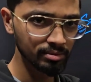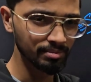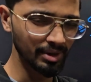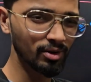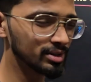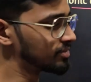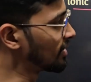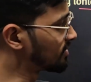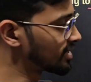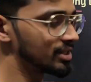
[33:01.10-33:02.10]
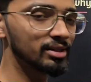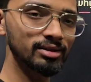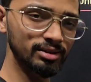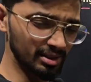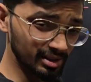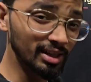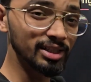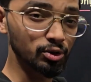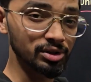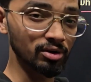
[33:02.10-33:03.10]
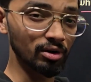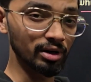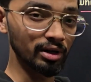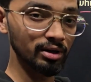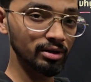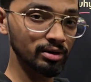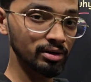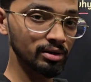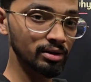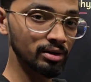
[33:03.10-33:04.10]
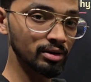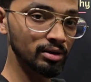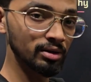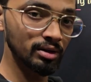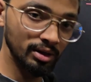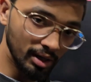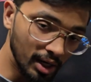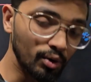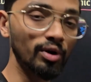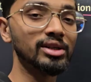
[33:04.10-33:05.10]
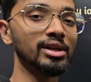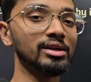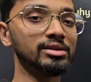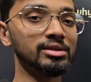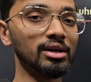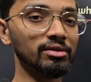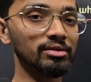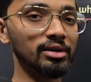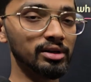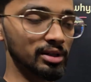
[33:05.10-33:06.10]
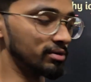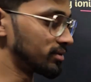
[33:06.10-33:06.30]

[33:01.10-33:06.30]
because we have done this question already in today's class itself.